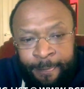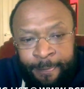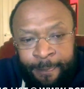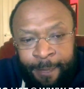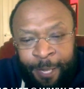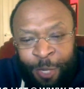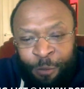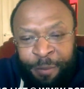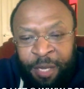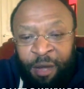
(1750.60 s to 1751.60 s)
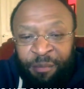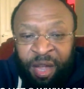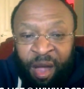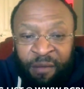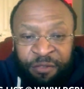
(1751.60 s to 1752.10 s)
And you become
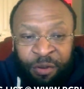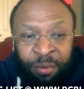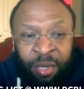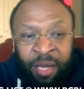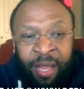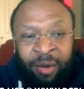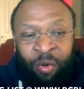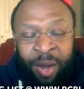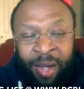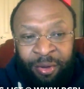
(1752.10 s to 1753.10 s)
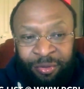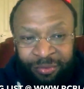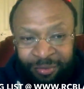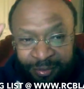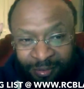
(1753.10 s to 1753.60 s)
comfortable in that crown.
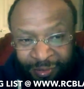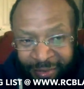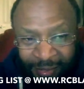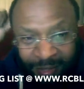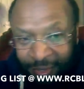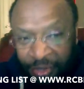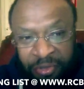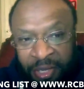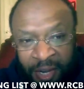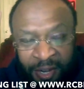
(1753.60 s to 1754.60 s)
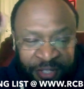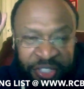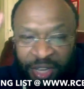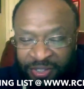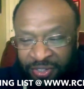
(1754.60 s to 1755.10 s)
You get it
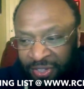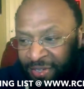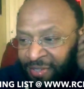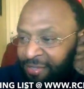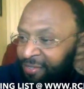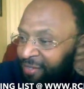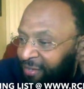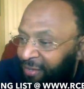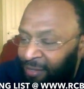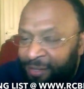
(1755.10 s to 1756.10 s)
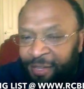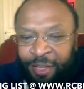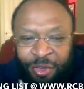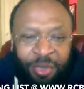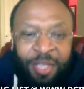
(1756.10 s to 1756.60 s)
adjusted. And you
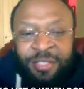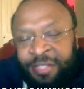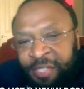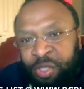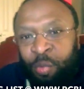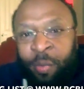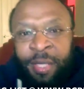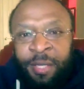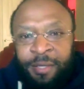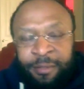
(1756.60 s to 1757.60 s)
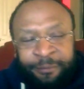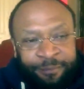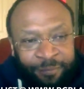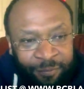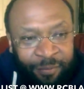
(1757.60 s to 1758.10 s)
get situated
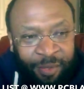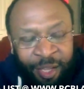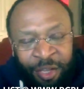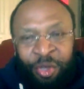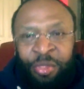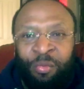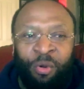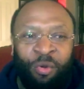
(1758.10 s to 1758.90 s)
in your throne.